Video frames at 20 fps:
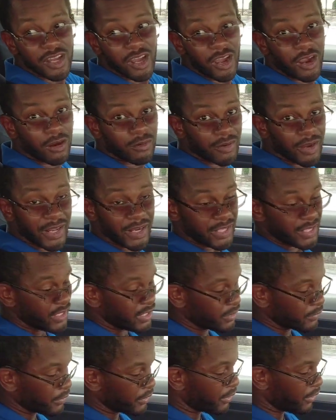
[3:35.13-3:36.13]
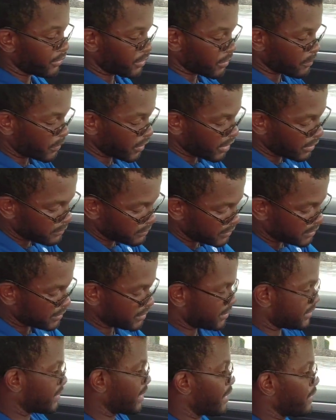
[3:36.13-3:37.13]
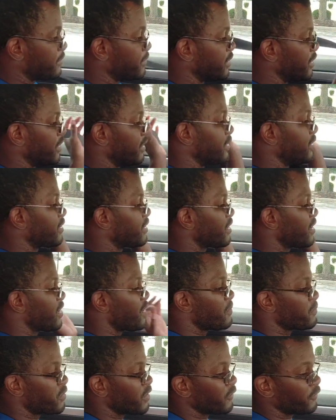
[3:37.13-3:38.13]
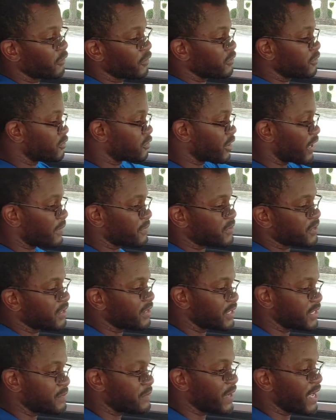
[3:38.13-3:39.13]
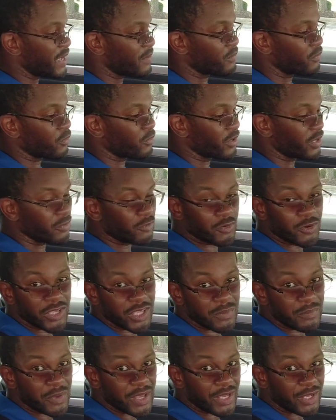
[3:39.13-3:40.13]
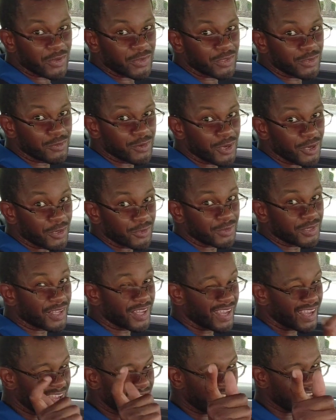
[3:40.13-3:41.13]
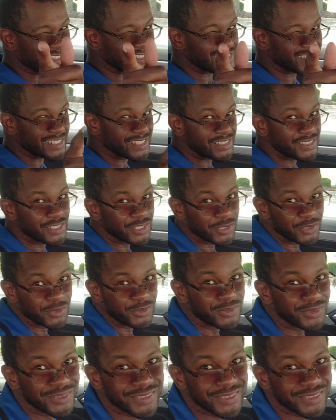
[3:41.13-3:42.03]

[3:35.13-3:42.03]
Alrighty, here we are at the pump. Time to put a few drops in this bad boy and we'll get back on the road. I'll see you soon.